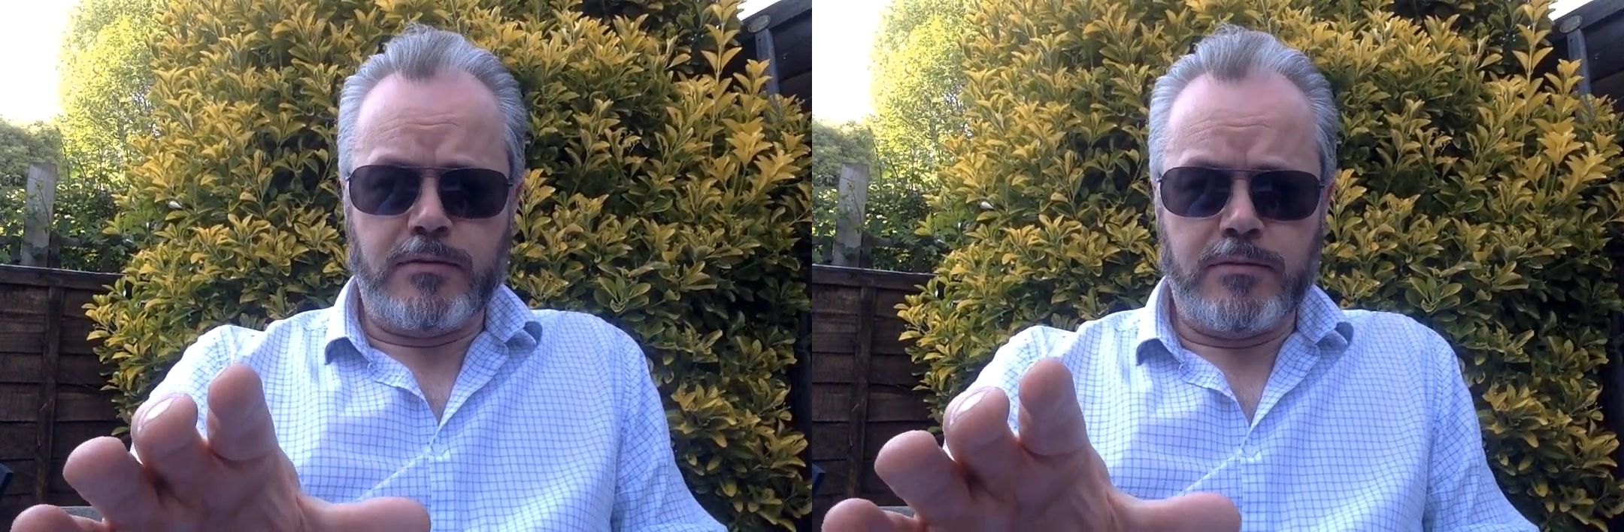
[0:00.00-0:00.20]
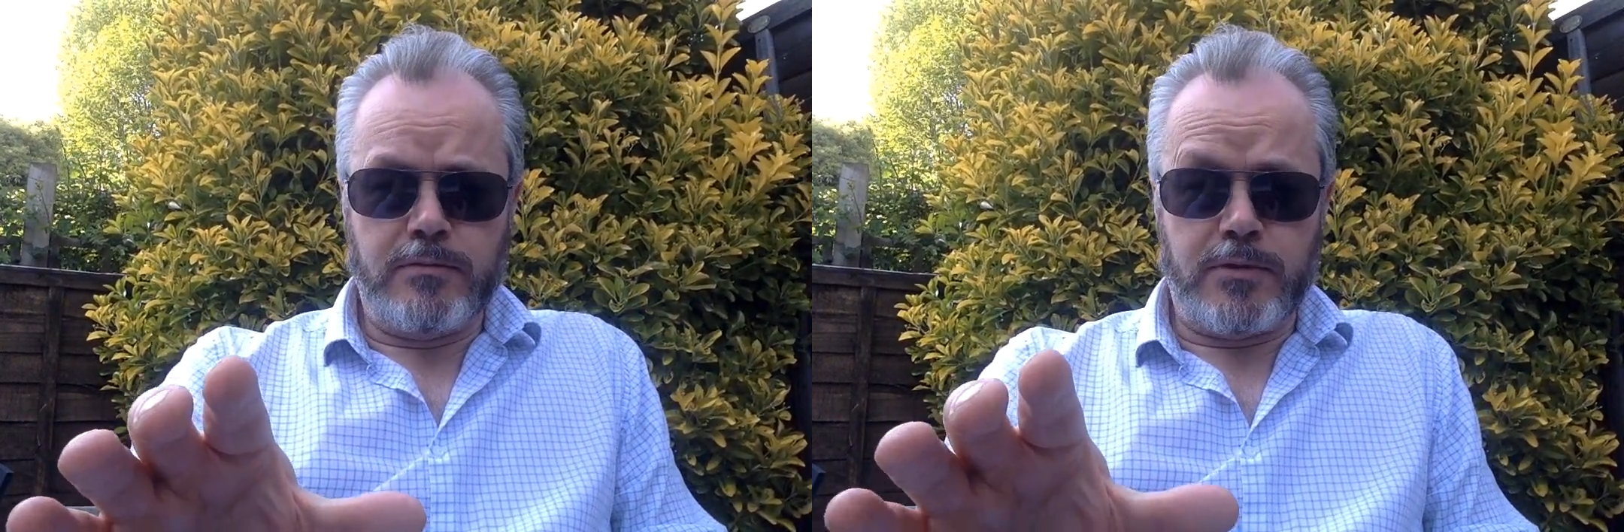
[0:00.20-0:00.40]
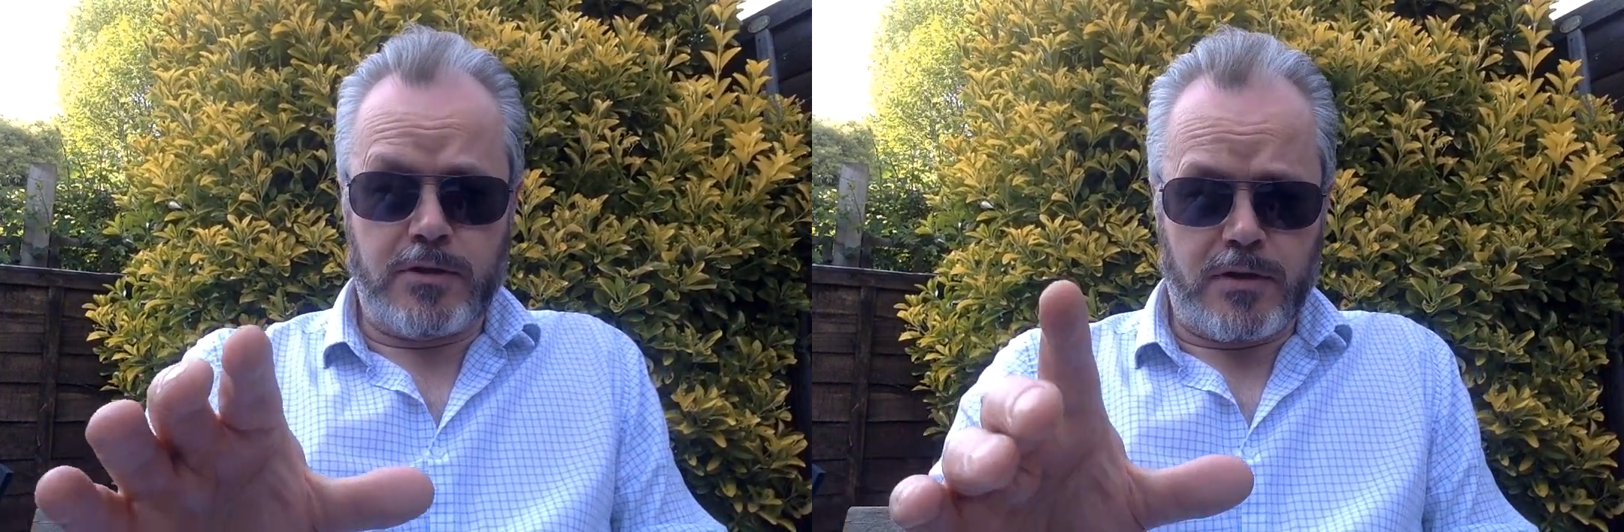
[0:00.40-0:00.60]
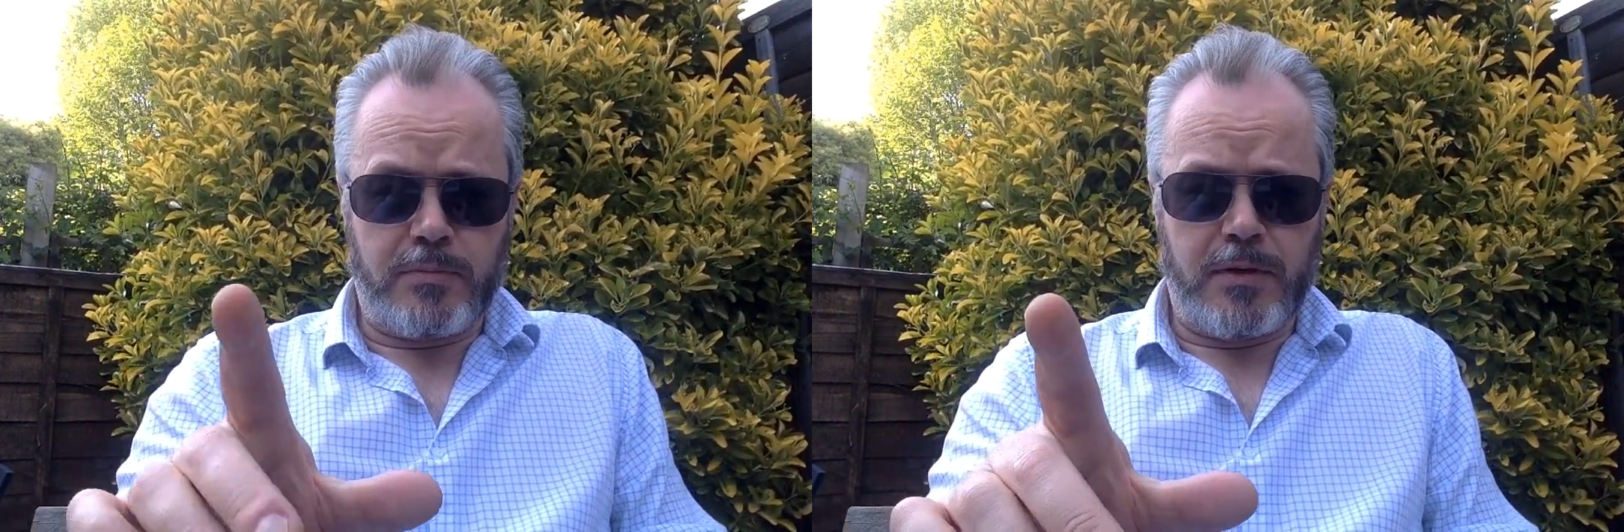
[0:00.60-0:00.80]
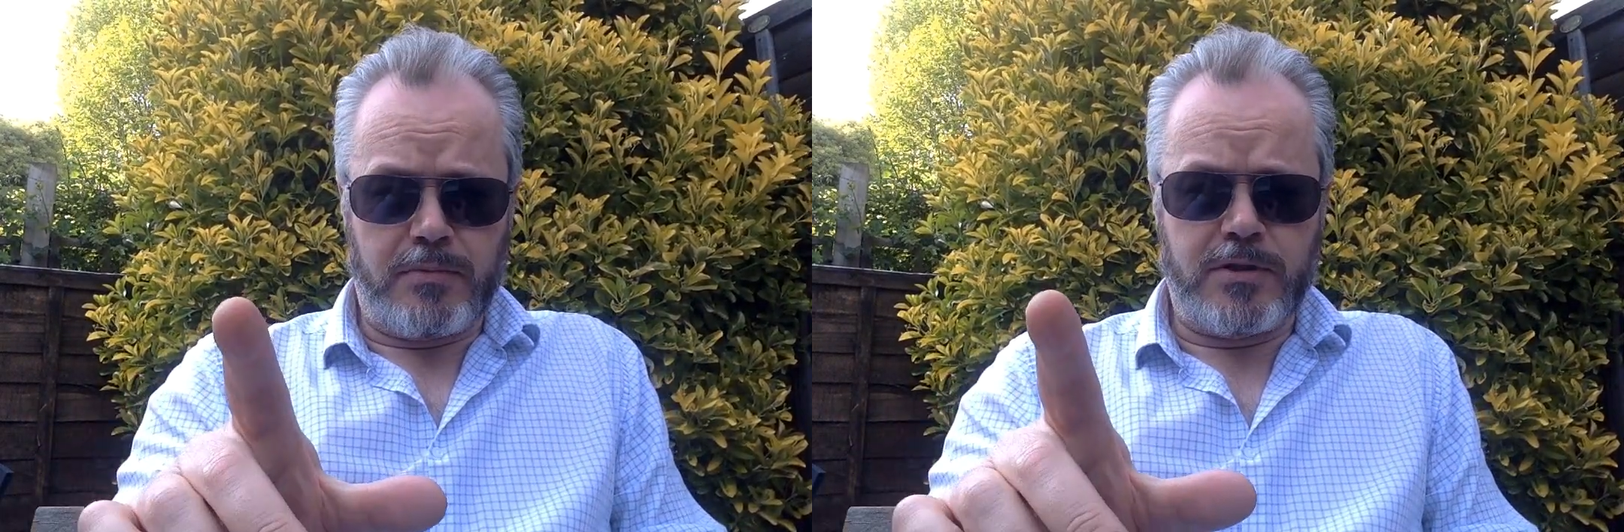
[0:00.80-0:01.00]
which is
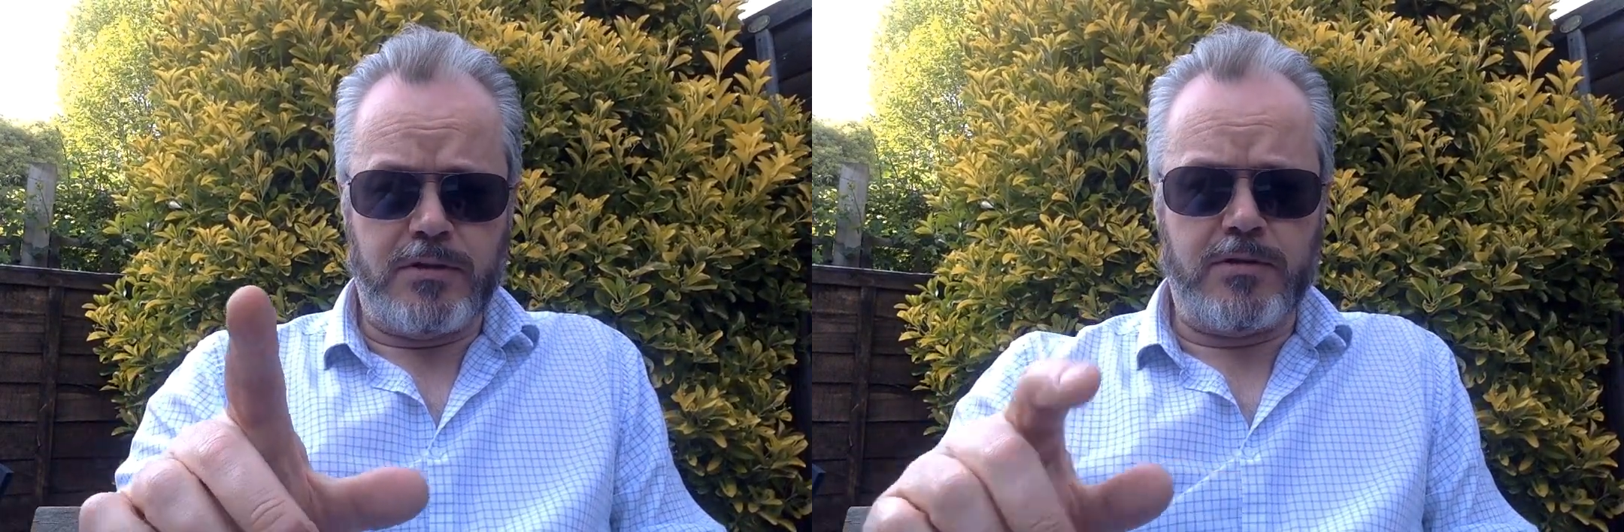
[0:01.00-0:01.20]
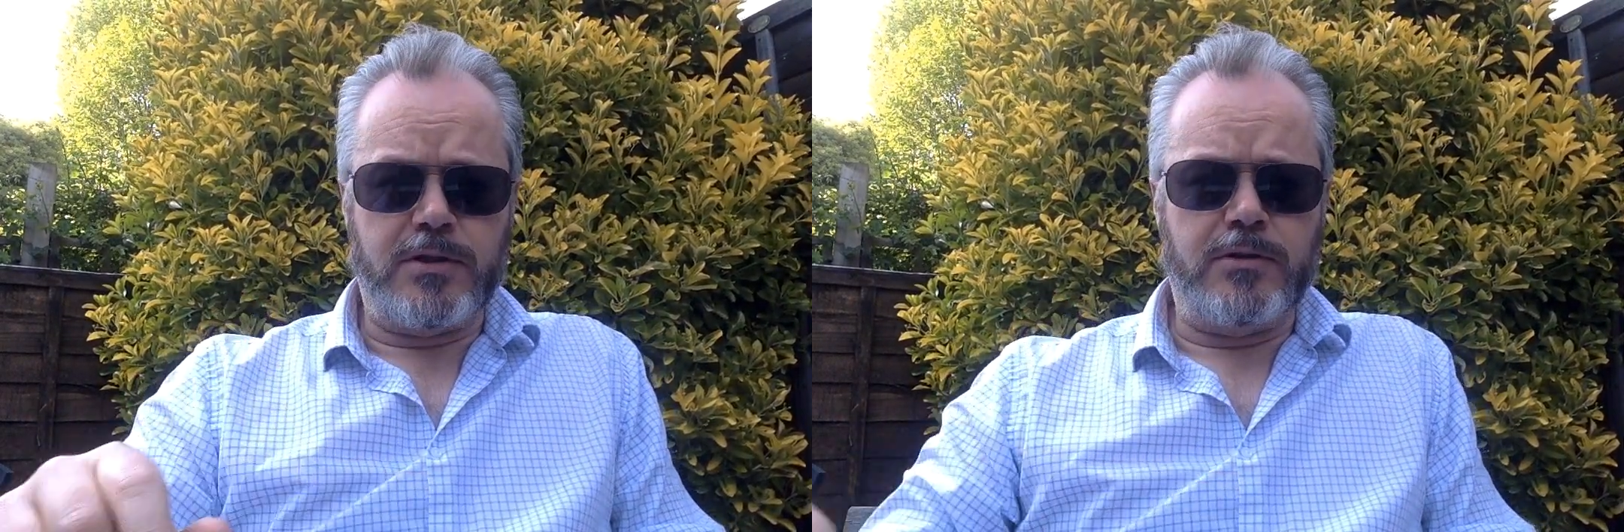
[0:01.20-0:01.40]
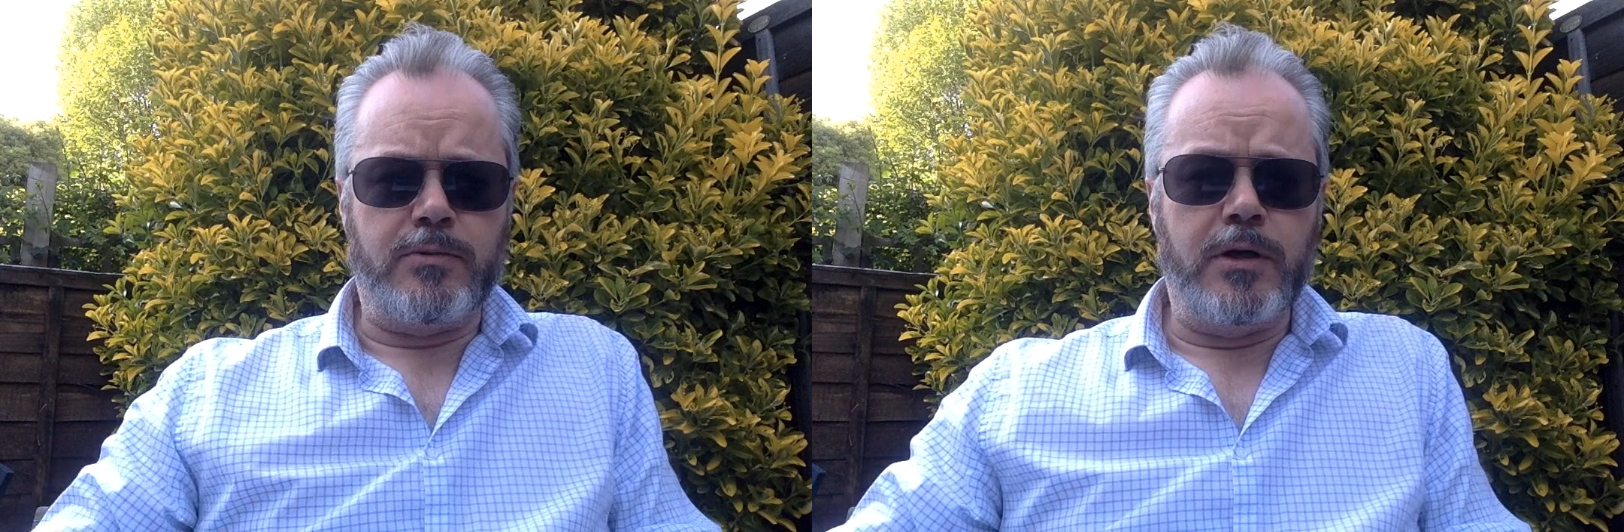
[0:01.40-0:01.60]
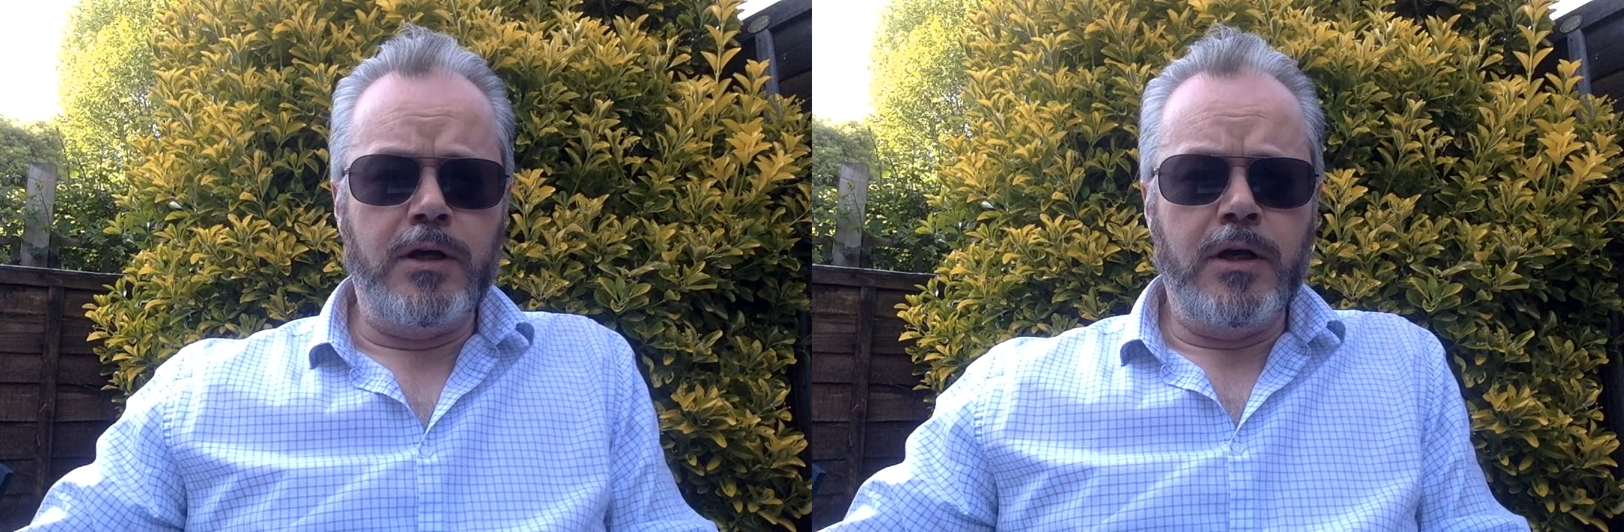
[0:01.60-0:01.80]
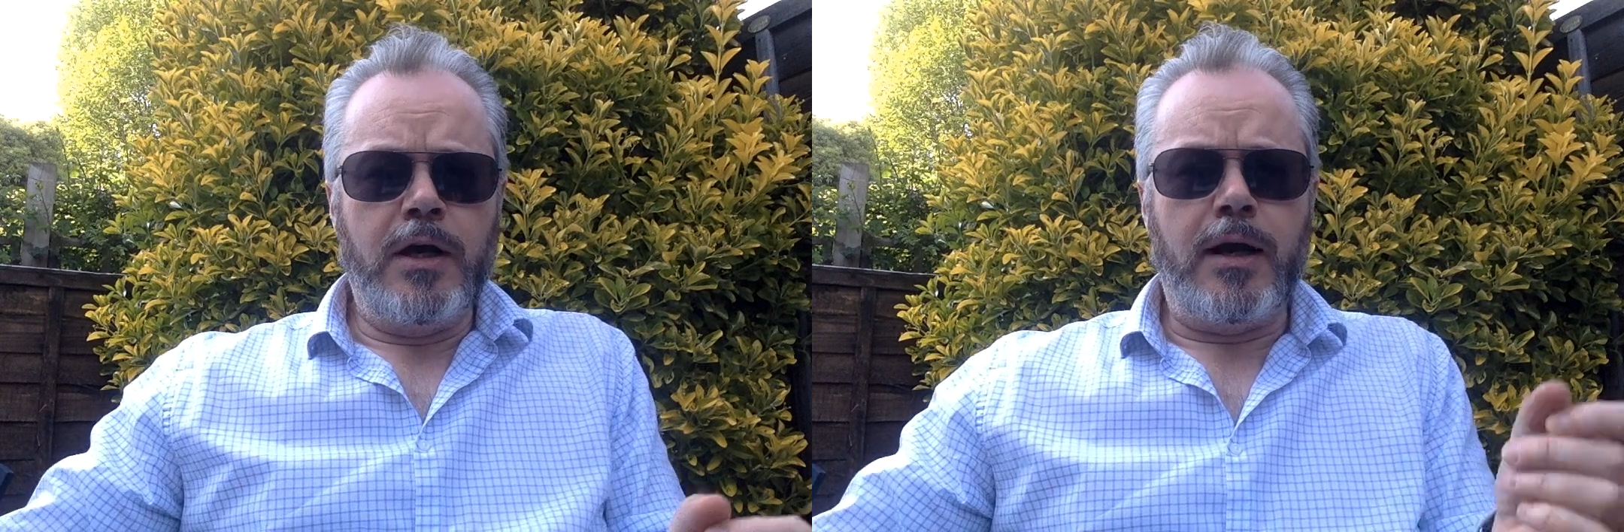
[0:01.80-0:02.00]
going to be a seriously good one,